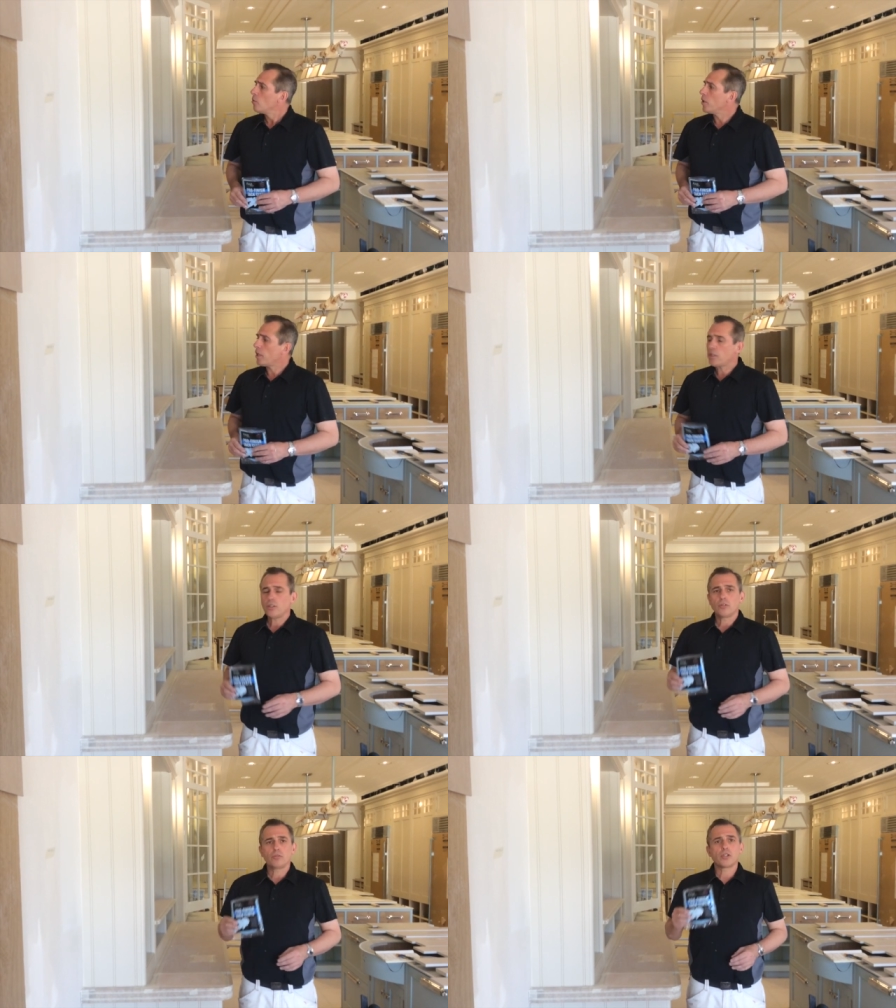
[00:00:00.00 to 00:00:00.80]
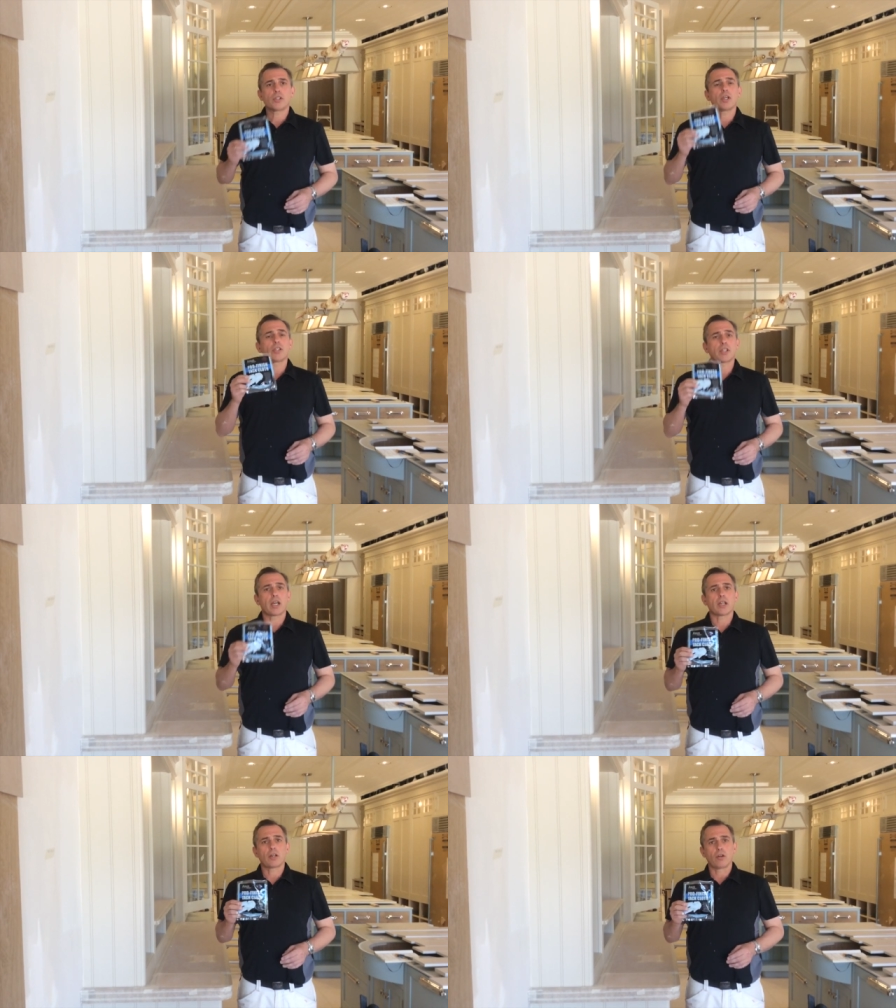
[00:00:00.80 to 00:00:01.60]
we then use a
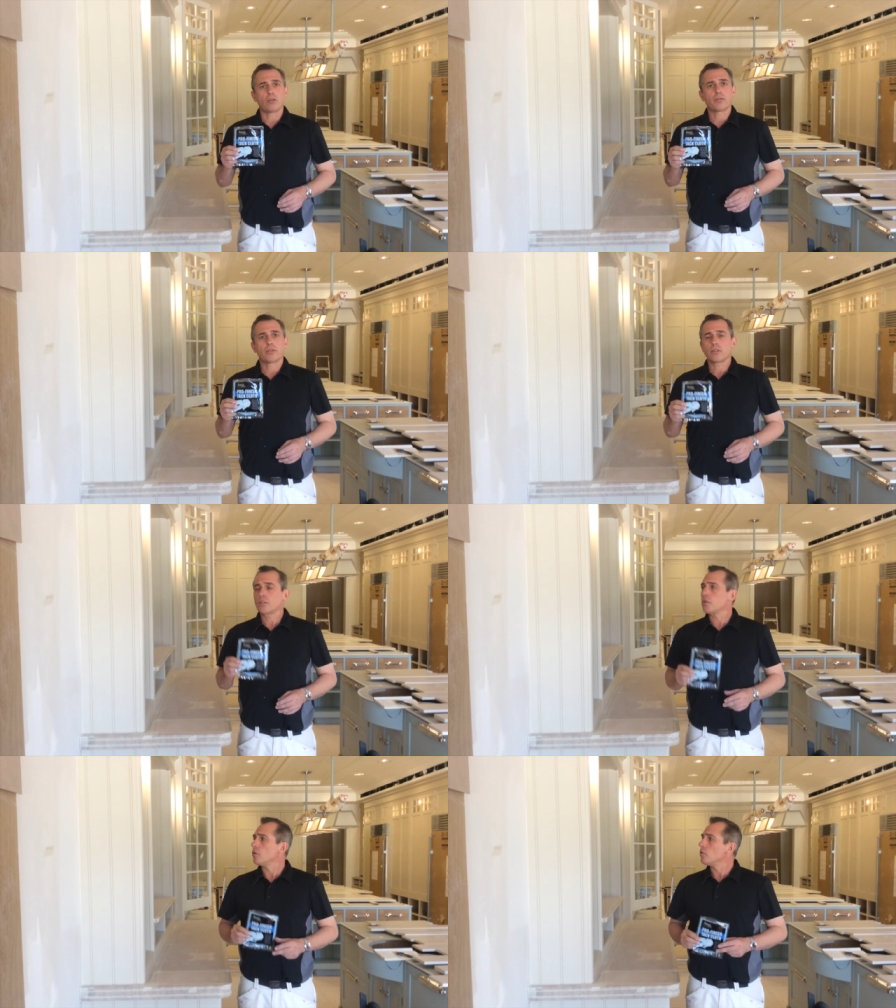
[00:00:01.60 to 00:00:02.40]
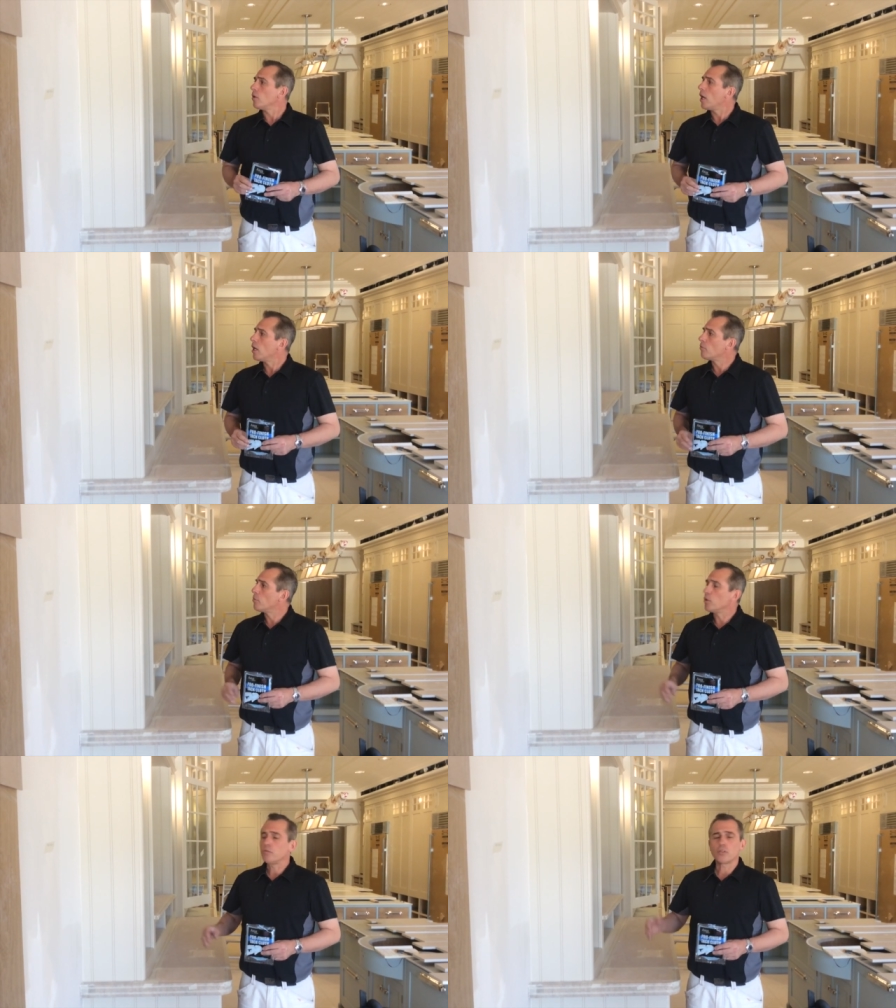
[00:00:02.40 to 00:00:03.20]
tack cloth to uh,
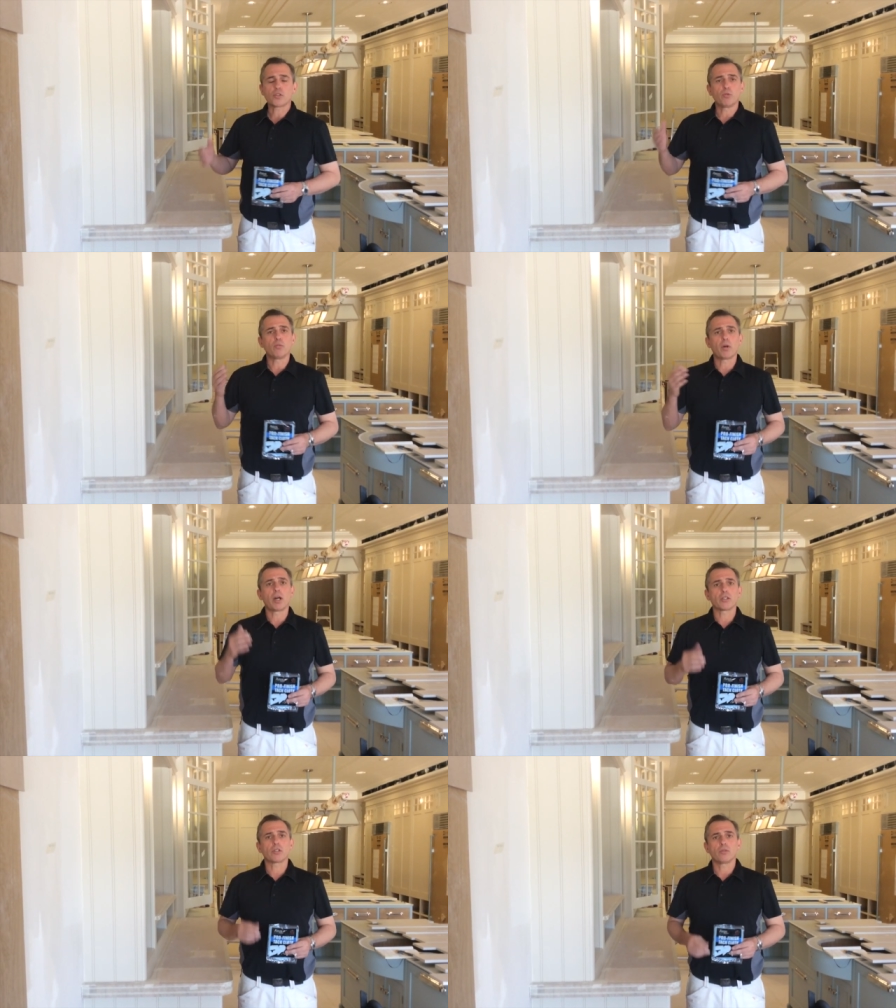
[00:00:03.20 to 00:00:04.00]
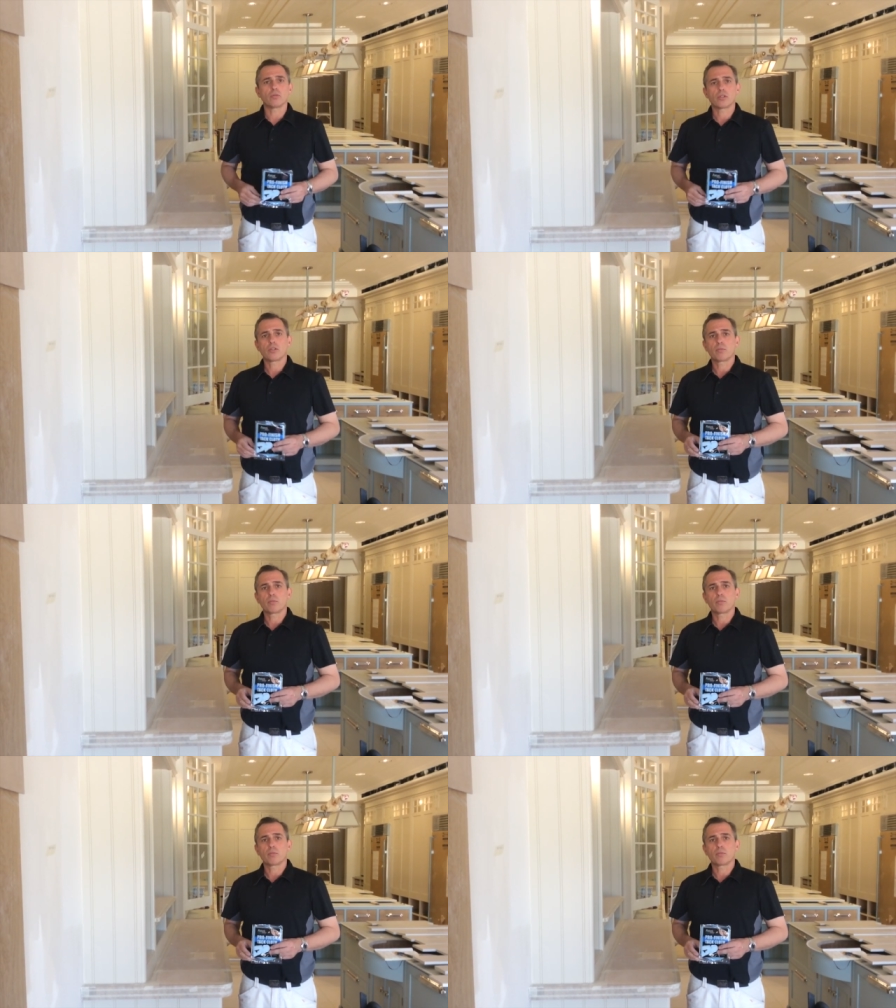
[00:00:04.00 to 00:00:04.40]
remove the small particles.